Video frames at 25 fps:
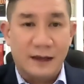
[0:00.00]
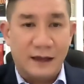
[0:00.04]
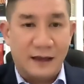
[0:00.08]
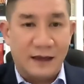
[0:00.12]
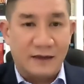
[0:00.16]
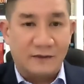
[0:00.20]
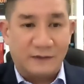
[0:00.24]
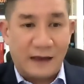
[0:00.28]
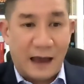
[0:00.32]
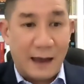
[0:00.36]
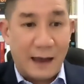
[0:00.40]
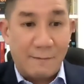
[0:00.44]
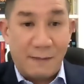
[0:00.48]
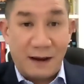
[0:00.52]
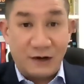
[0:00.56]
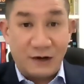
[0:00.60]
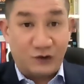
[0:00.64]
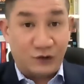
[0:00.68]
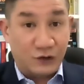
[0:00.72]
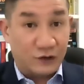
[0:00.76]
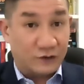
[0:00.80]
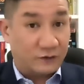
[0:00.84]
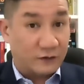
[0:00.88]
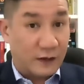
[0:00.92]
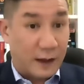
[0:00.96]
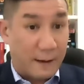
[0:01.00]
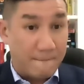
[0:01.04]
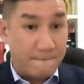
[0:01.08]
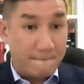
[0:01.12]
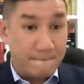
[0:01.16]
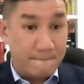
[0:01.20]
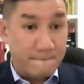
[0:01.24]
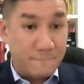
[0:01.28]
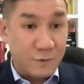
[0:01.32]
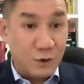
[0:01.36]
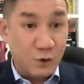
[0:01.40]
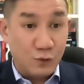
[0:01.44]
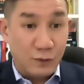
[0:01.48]
is I might just
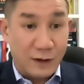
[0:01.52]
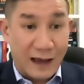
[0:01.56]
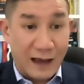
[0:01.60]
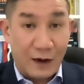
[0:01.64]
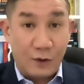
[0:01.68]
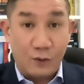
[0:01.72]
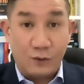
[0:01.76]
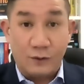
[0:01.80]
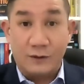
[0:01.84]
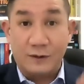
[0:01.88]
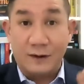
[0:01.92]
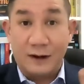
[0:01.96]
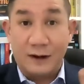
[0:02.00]
mute out.